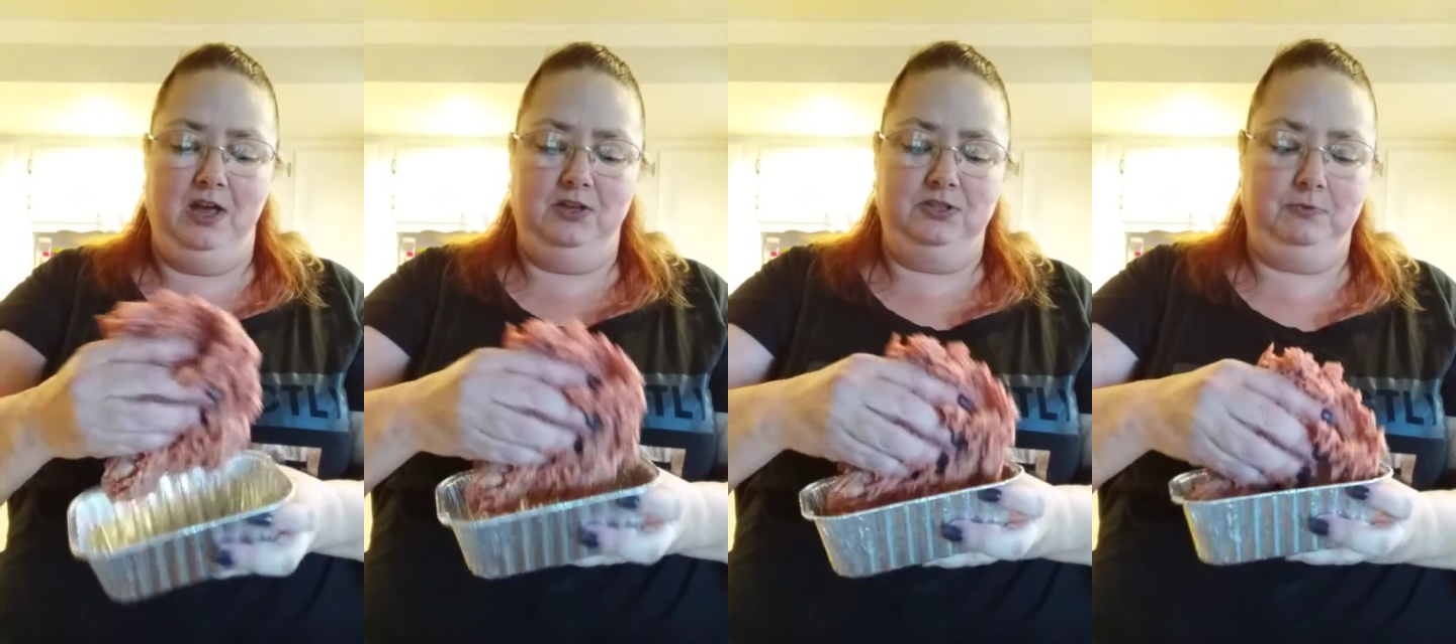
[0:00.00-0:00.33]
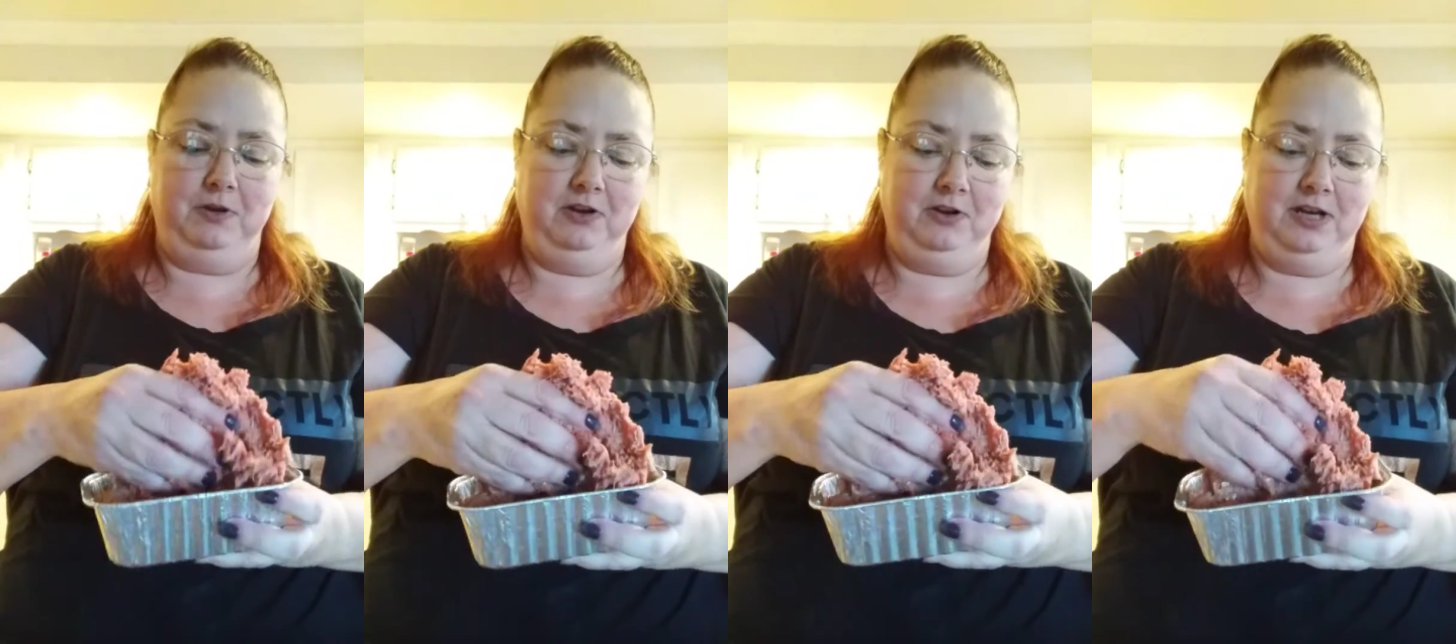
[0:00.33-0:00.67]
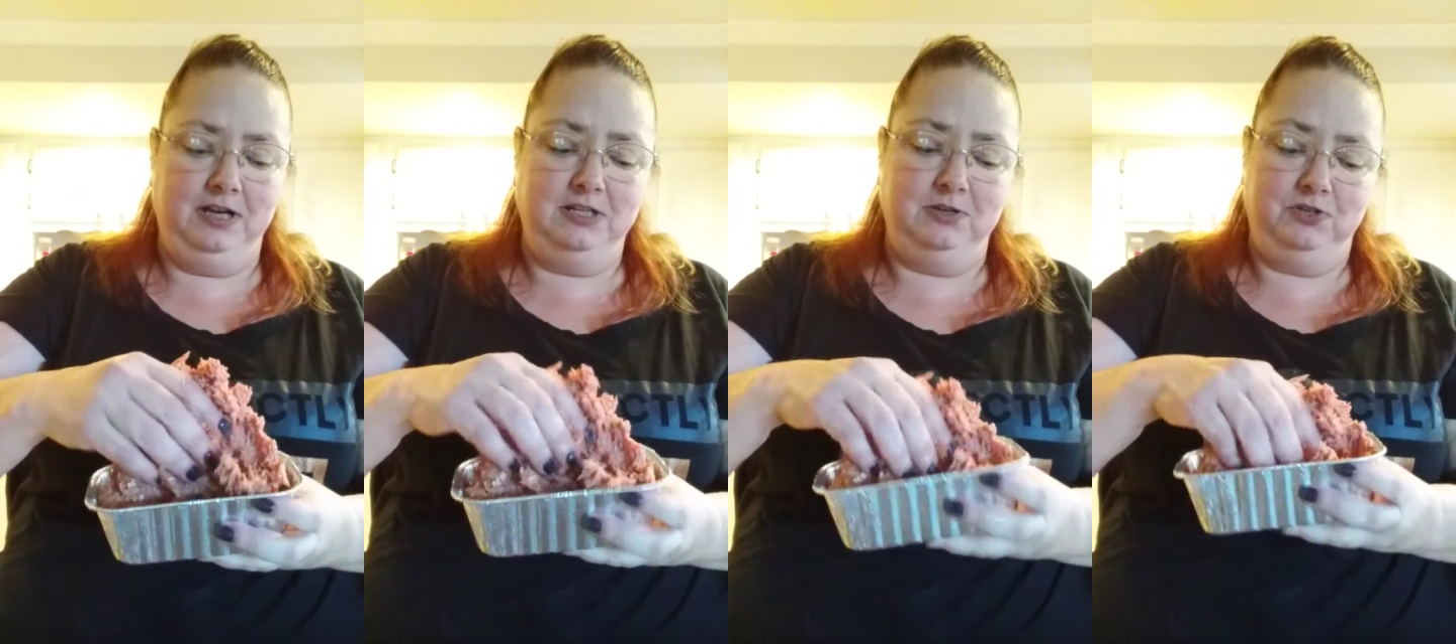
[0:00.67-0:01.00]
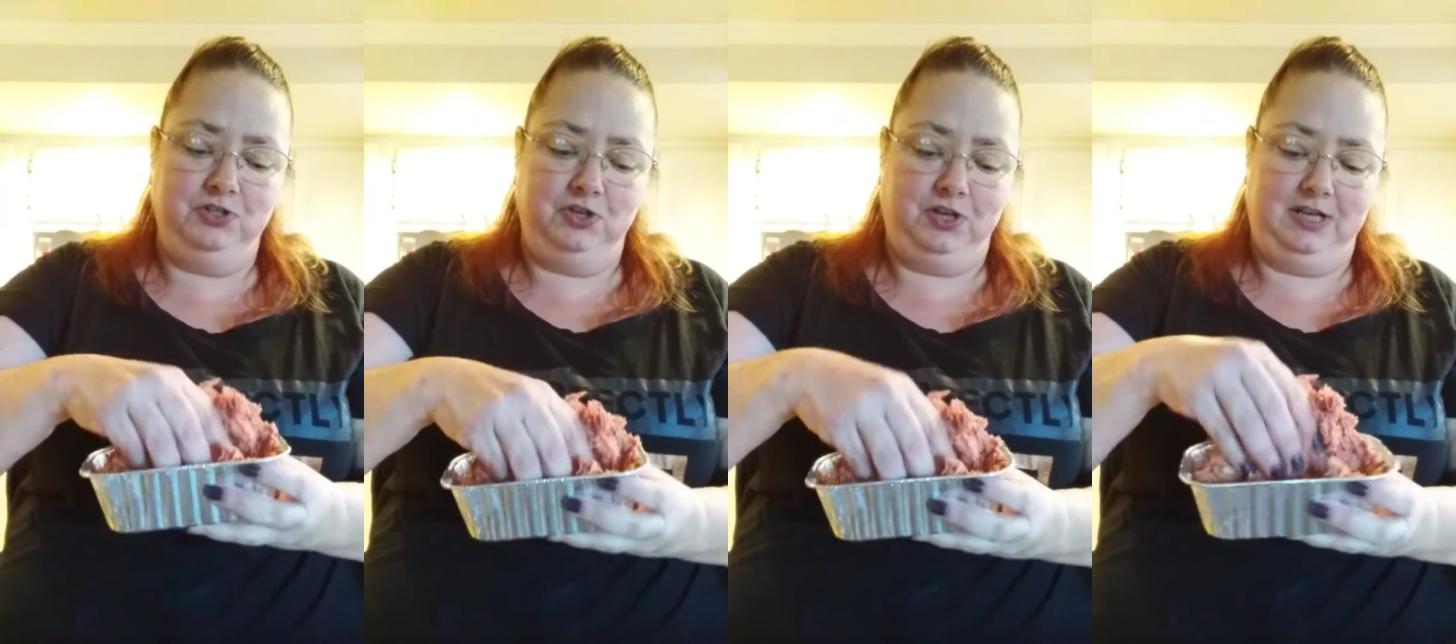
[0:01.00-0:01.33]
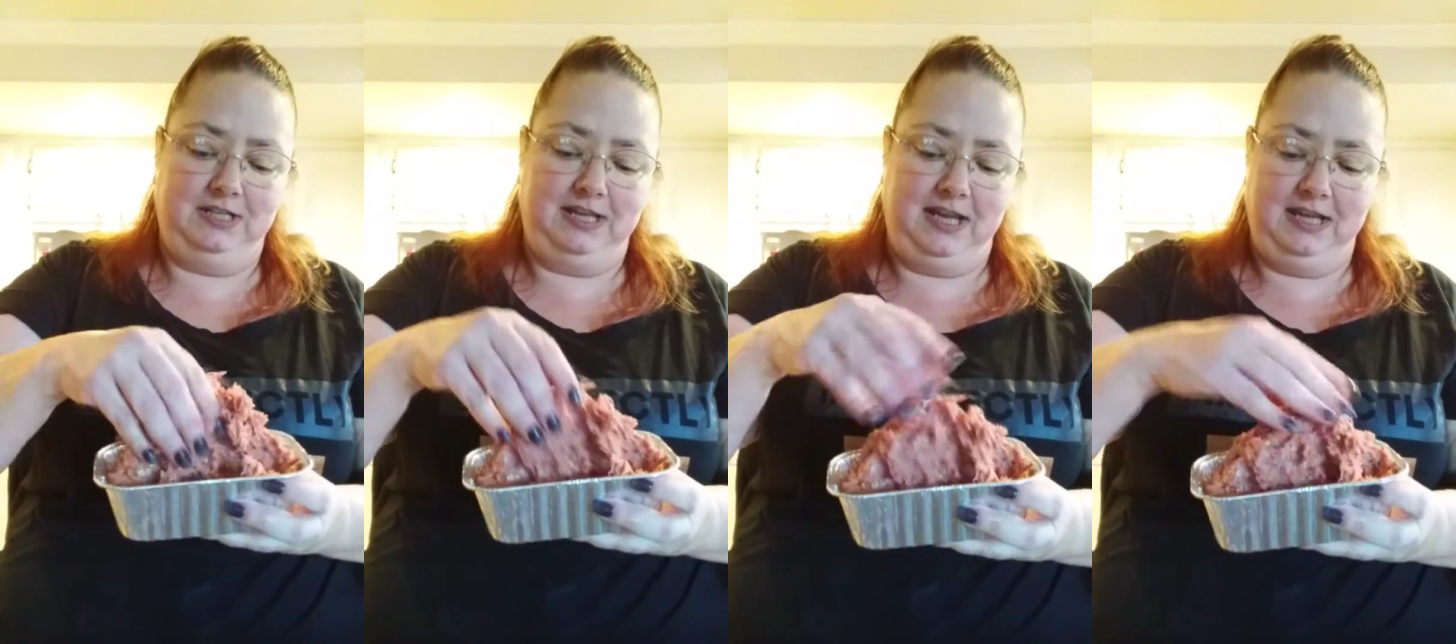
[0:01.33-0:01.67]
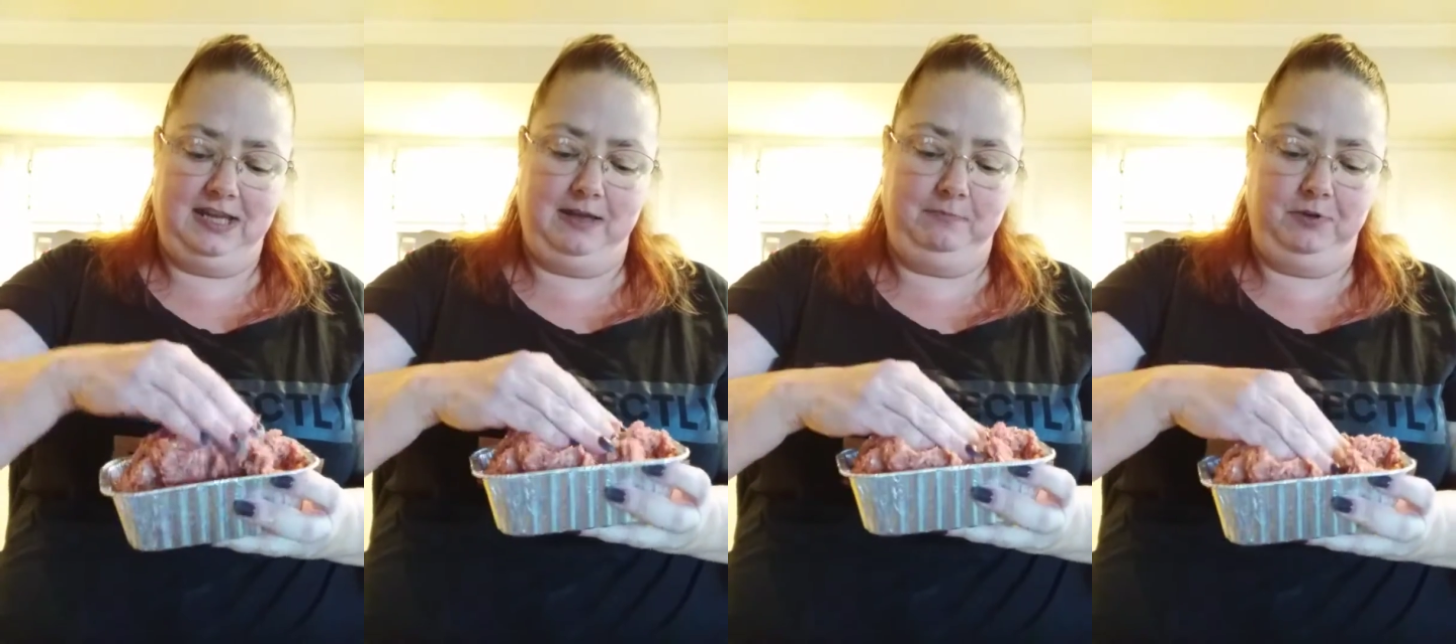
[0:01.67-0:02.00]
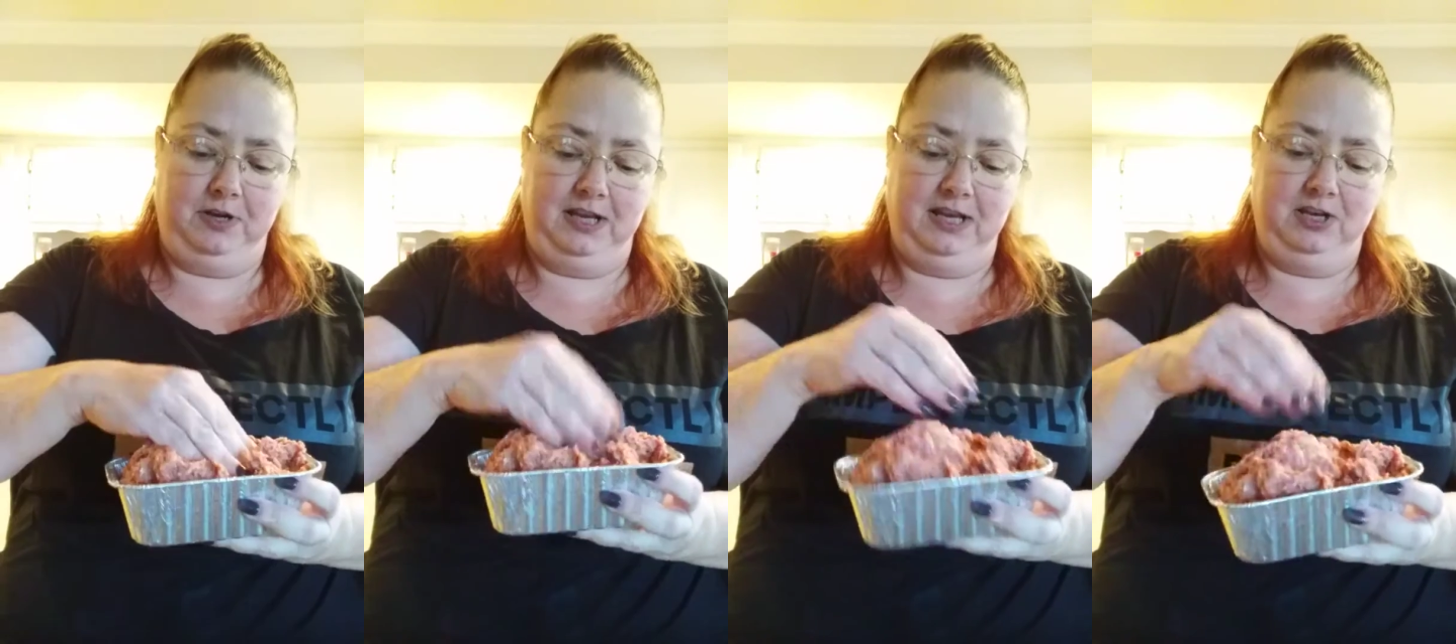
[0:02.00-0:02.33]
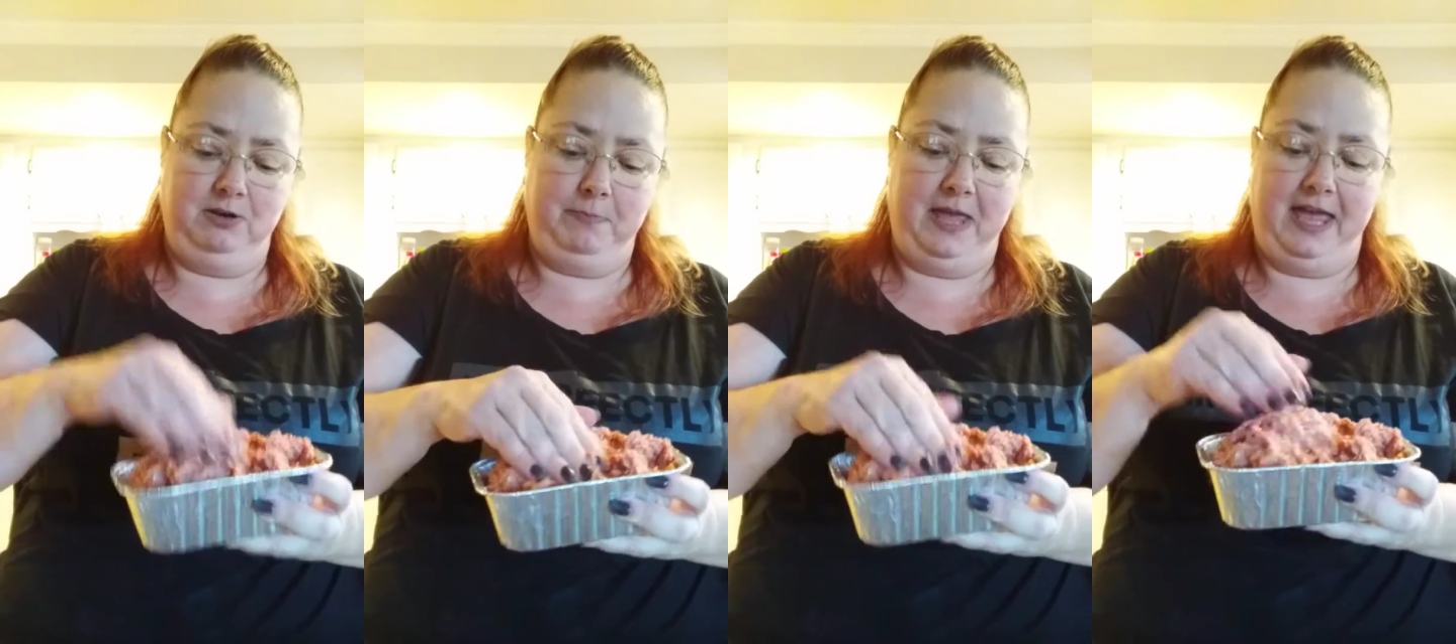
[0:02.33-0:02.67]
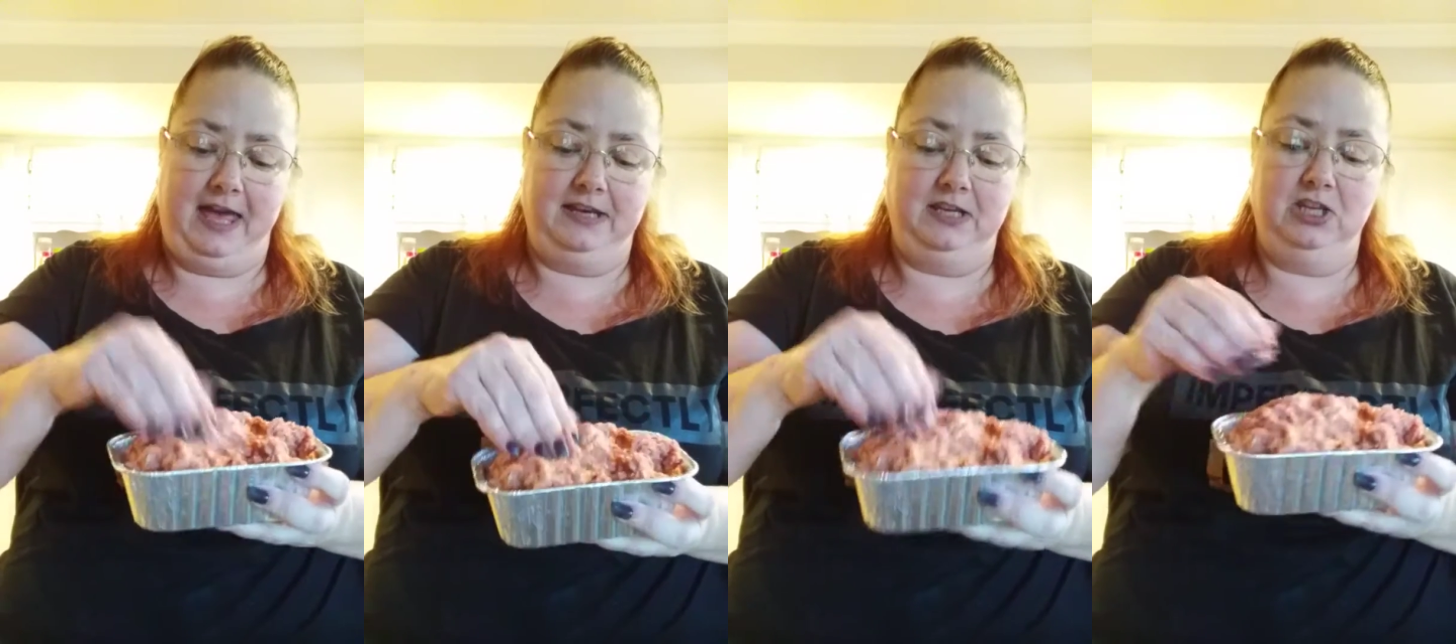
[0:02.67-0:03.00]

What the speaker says: So what you're going to do is you're going to take and put it in your pan.